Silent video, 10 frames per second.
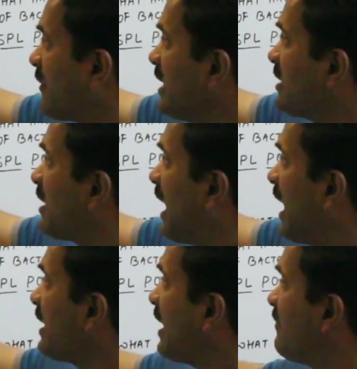right,
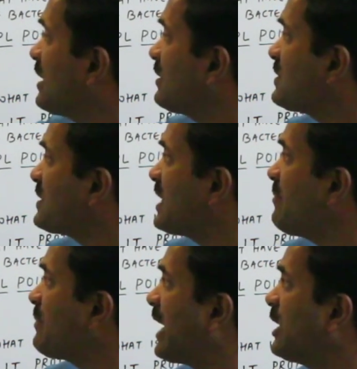are having the
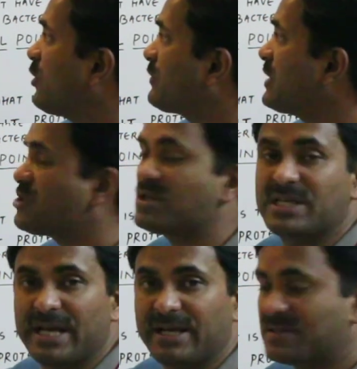same kind of the
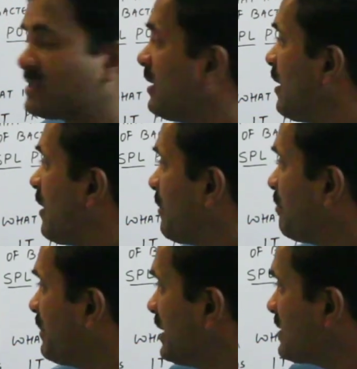sticky ends.
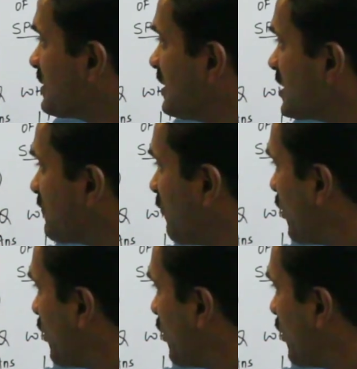Means this